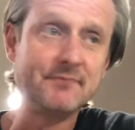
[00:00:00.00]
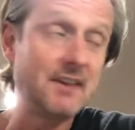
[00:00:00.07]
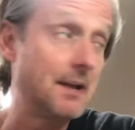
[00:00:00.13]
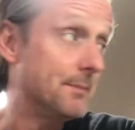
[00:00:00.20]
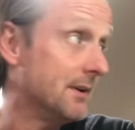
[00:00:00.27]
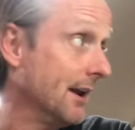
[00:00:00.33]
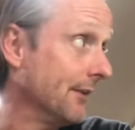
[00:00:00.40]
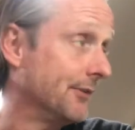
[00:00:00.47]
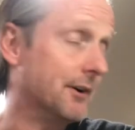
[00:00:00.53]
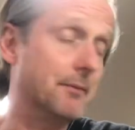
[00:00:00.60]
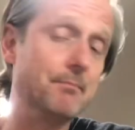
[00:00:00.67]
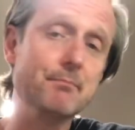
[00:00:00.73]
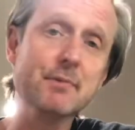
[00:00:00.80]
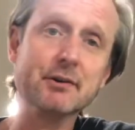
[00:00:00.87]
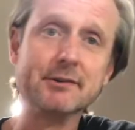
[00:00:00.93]
I've been out there
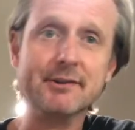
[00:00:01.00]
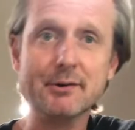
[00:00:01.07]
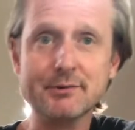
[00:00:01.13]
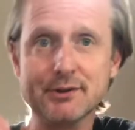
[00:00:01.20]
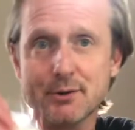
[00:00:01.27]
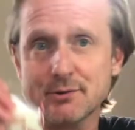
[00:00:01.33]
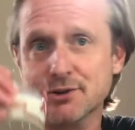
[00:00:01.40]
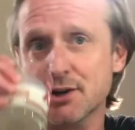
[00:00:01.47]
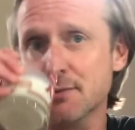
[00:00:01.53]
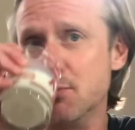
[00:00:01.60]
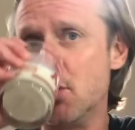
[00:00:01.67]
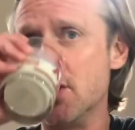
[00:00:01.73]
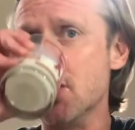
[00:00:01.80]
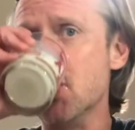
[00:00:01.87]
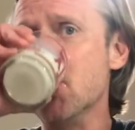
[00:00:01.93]
milking those oats all
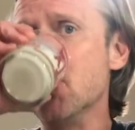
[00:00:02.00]
morning.